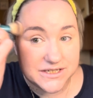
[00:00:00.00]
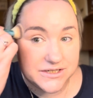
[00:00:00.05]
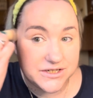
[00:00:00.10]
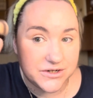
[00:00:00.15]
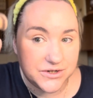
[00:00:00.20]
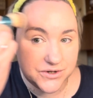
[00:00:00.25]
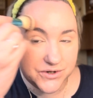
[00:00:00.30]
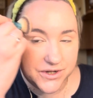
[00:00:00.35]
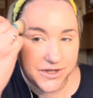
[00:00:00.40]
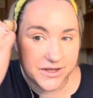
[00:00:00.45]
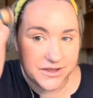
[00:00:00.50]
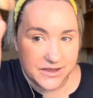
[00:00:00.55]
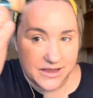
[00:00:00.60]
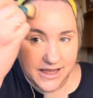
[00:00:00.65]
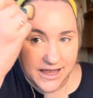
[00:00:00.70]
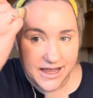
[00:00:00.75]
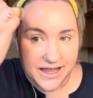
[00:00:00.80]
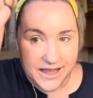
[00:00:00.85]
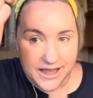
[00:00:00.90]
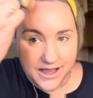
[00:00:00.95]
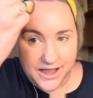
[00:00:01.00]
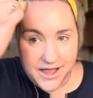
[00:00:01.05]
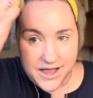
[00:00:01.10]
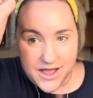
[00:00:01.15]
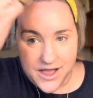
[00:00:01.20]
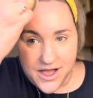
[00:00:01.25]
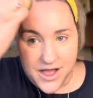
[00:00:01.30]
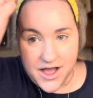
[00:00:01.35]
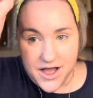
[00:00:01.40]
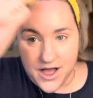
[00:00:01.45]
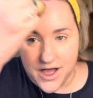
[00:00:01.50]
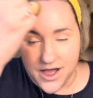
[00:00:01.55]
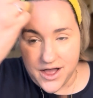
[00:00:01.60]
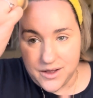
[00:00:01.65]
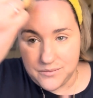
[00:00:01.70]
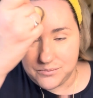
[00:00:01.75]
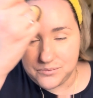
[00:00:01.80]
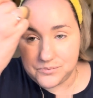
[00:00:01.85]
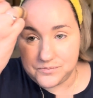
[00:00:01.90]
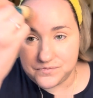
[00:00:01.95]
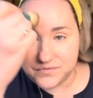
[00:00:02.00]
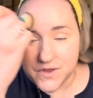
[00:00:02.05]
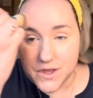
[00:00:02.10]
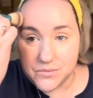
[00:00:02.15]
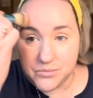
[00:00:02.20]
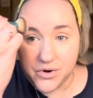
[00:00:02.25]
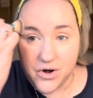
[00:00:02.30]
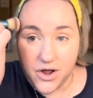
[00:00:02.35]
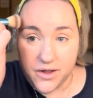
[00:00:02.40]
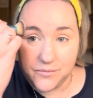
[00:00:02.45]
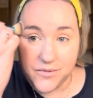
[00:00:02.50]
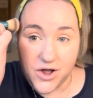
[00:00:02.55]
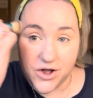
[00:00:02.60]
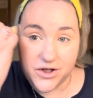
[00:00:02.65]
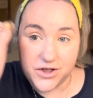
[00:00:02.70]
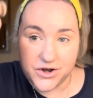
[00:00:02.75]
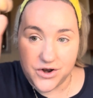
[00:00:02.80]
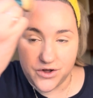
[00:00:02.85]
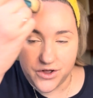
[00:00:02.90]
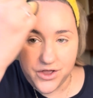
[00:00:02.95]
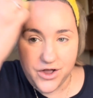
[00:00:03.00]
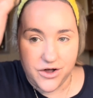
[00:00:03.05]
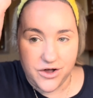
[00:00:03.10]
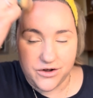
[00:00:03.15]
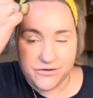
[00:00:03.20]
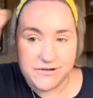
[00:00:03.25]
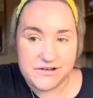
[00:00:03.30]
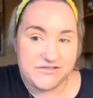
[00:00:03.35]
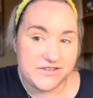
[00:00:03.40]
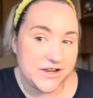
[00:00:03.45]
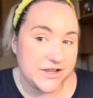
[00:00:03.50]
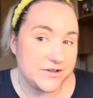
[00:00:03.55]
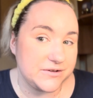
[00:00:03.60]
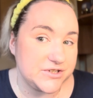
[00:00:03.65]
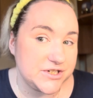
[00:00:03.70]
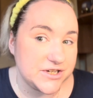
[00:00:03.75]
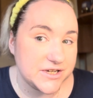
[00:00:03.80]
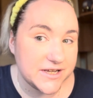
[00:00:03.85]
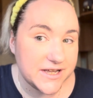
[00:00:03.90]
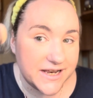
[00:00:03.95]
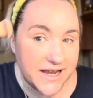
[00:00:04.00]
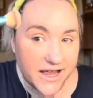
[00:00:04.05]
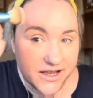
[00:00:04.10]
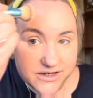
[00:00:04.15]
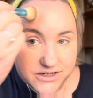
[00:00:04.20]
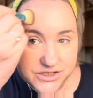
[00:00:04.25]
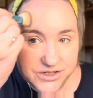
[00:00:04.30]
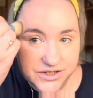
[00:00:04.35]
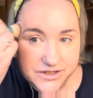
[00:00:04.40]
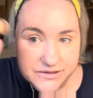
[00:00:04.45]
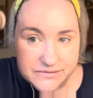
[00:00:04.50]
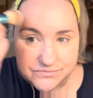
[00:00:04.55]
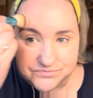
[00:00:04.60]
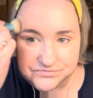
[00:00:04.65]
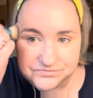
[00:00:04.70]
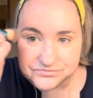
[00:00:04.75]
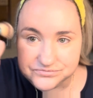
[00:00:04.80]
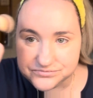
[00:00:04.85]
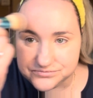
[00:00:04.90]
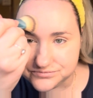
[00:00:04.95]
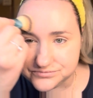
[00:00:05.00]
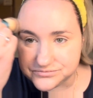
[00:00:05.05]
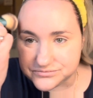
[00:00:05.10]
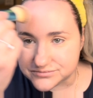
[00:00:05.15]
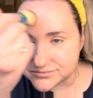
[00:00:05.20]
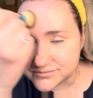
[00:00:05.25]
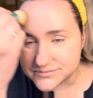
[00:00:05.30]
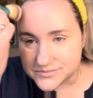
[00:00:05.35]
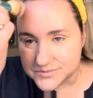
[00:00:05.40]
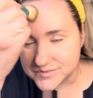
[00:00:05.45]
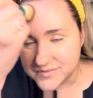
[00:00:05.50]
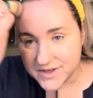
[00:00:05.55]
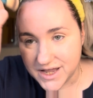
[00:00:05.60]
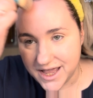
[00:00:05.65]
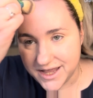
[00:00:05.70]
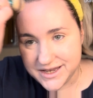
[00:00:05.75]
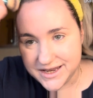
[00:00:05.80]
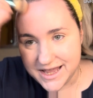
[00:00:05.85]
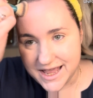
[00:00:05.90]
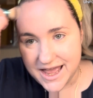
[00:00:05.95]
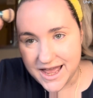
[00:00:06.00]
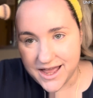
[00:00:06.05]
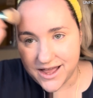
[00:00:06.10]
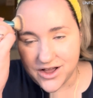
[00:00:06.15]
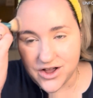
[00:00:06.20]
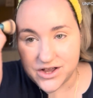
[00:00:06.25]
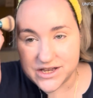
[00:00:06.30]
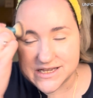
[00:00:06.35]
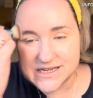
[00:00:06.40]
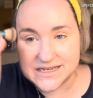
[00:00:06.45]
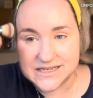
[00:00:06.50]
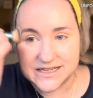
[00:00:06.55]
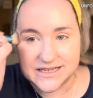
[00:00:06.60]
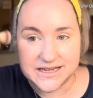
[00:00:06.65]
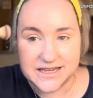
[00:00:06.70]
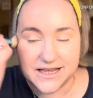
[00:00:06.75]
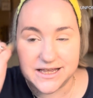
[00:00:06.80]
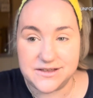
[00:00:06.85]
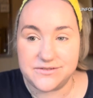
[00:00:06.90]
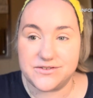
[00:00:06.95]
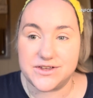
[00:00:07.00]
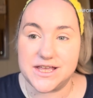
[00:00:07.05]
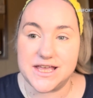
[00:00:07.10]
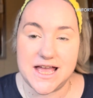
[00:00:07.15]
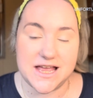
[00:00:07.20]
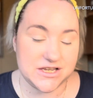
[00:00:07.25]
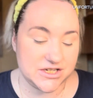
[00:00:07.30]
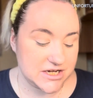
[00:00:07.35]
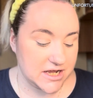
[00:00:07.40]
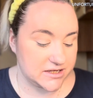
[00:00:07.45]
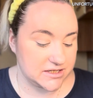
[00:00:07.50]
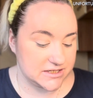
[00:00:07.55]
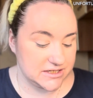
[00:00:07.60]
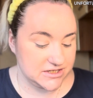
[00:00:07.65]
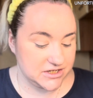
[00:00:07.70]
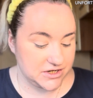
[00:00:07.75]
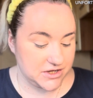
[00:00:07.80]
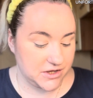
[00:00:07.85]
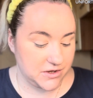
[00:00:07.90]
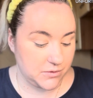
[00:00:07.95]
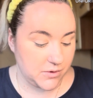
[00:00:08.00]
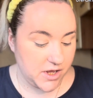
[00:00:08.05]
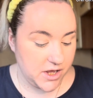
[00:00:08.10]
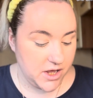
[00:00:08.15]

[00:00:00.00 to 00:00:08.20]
to look at the Primark and I Heart Revolution collection. And yeah, I didn't even get a chance to